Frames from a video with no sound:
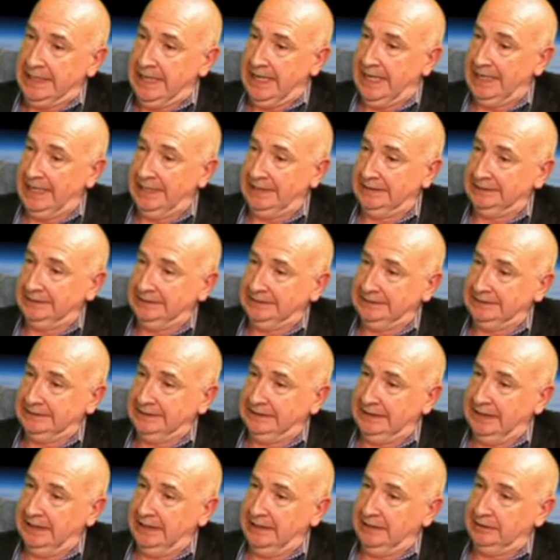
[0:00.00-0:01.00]
and
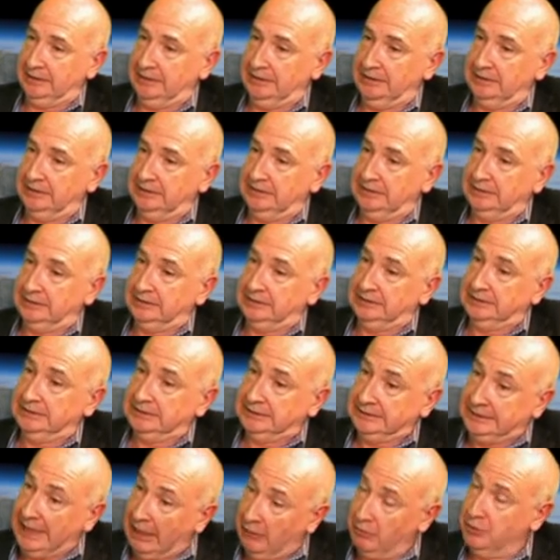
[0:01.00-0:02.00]

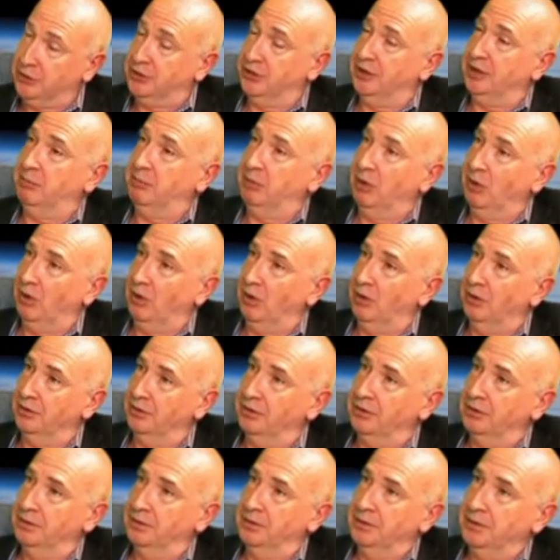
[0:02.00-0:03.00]
that was the
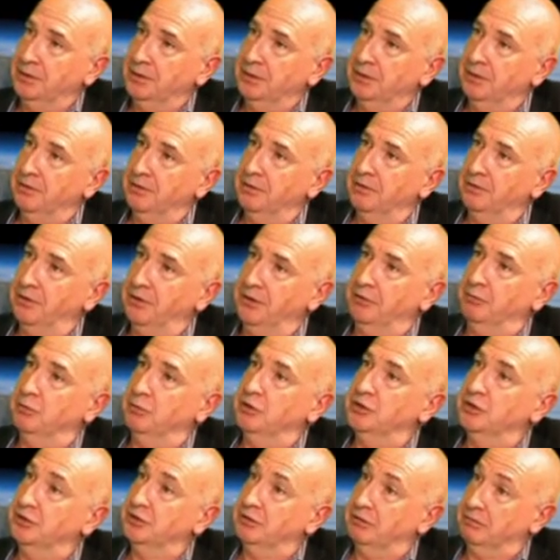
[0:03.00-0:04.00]
report that
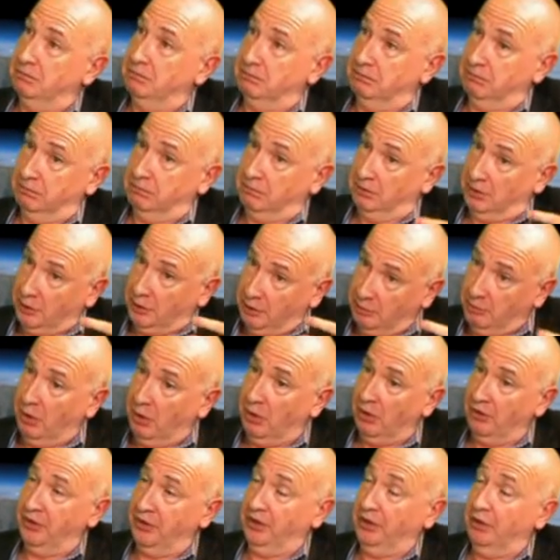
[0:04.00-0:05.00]
was the
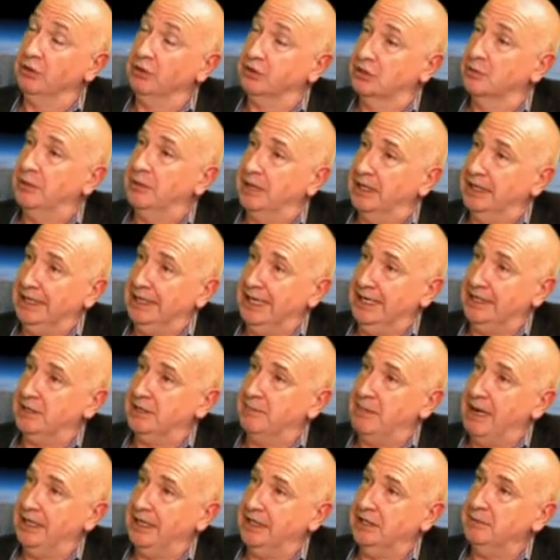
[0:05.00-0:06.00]
report that ultimately led
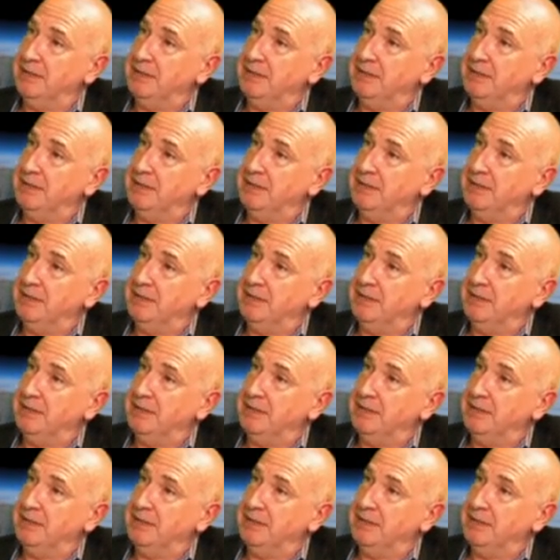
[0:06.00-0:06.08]
to my